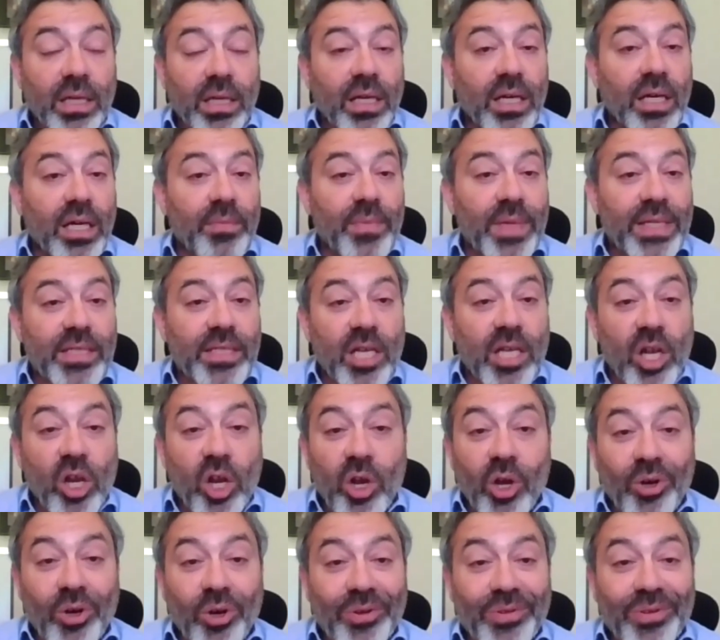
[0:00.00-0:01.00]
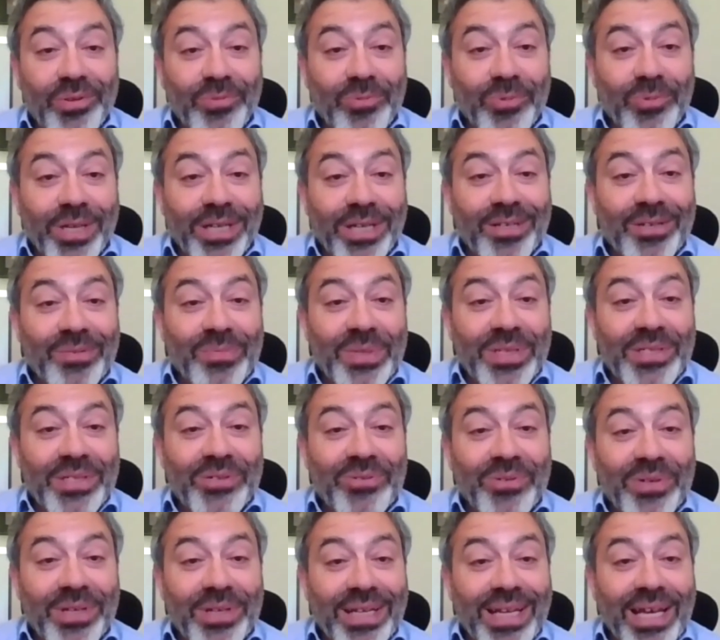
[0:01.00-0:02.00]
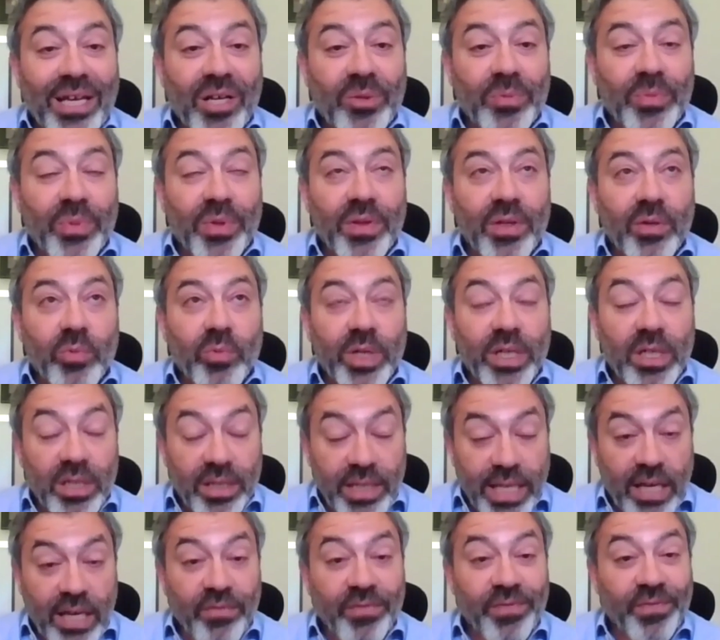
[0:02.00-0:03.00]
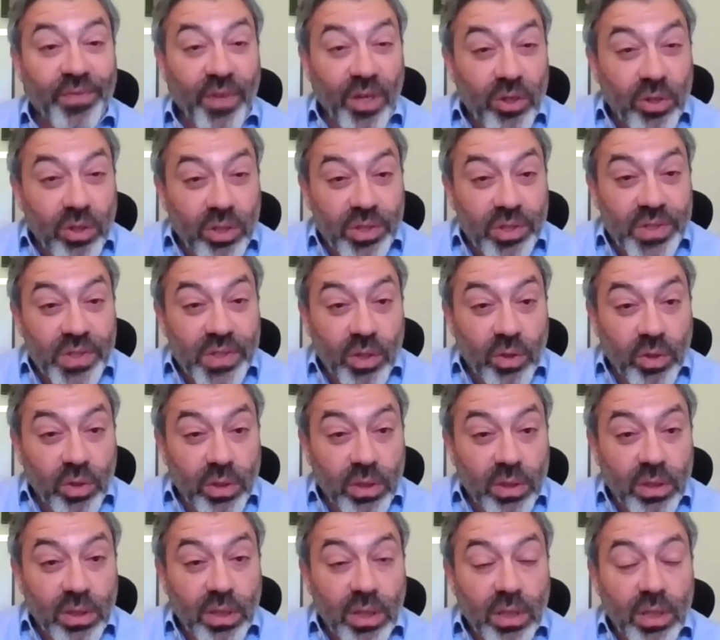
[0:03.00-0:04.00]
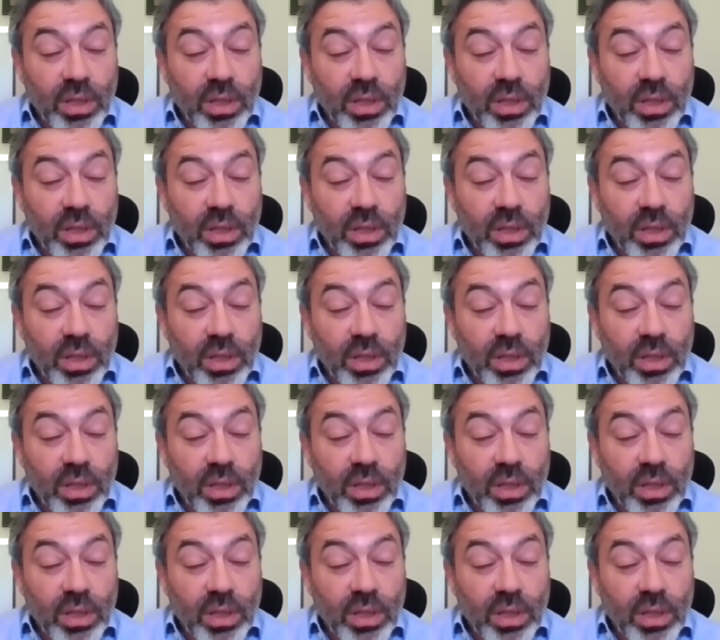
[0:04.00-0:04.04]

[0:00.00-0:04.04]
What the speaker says: There's a lot that we can be doing in Alba that we can now focus on,